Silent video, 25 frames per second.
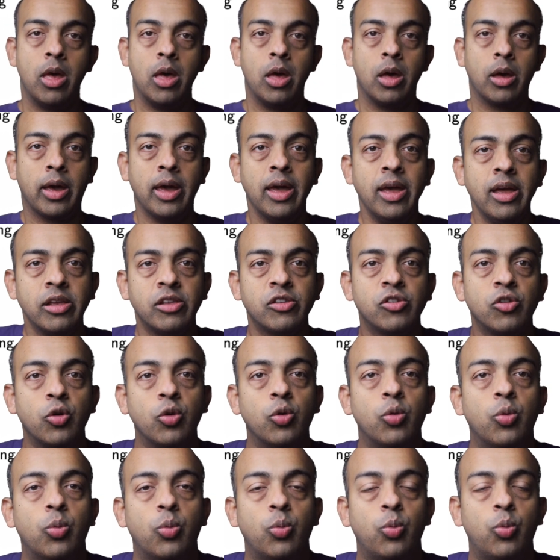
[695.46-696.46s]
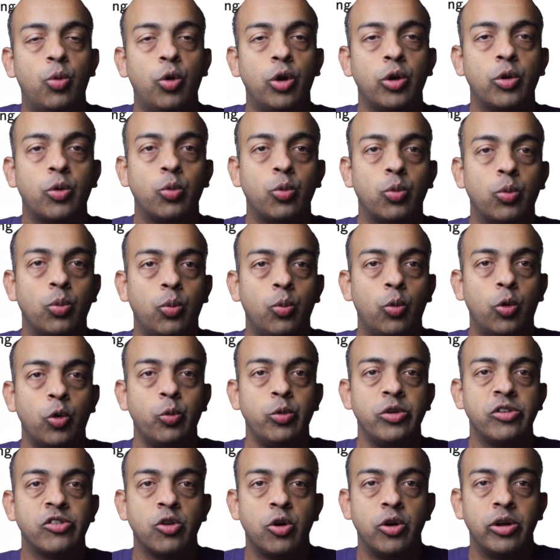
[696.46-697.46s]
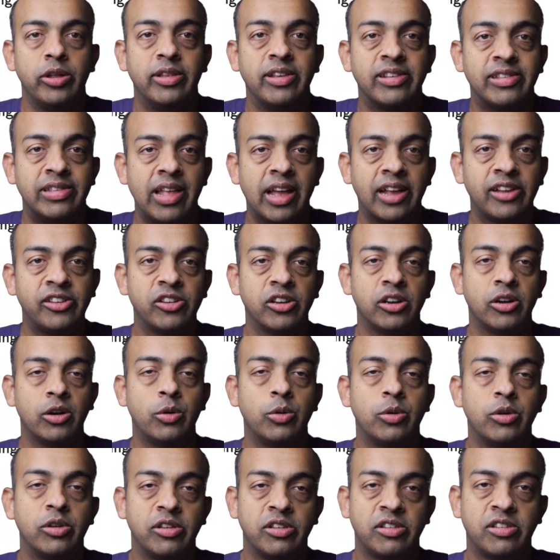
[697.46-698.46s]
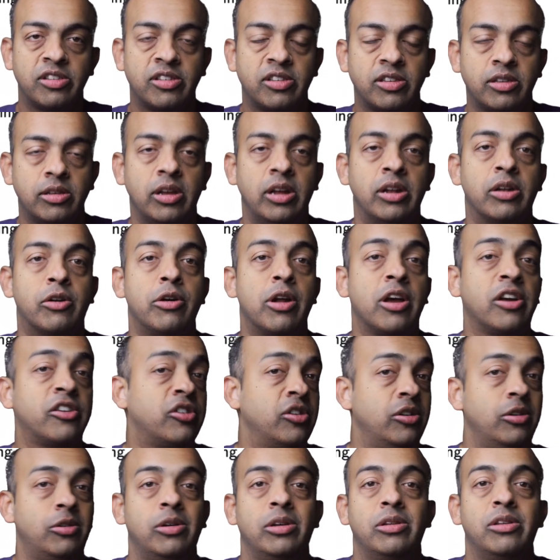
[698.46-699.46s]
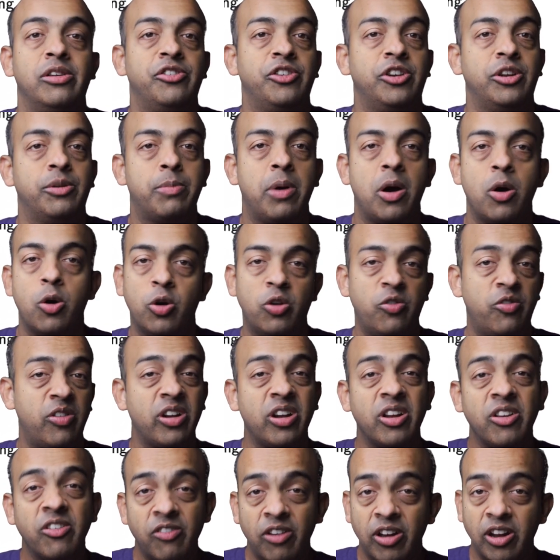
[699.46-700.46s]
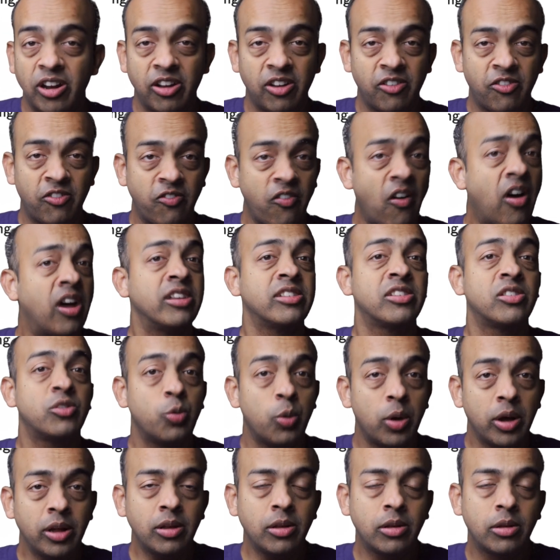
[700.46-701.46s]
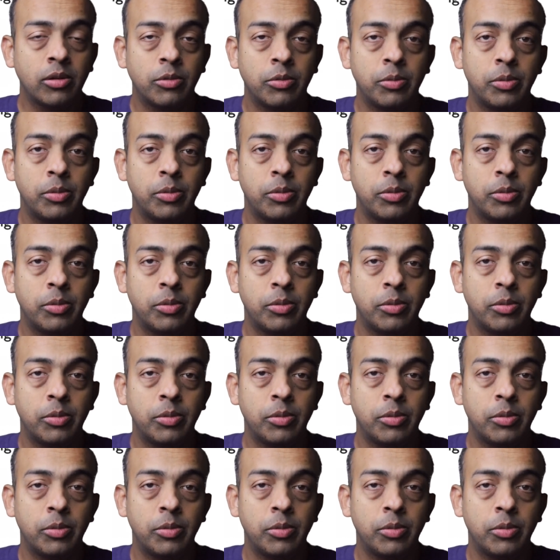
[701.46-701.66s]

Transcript: Okay, so what we saw in this lecture was the introduction to energy and power, very, very fast one.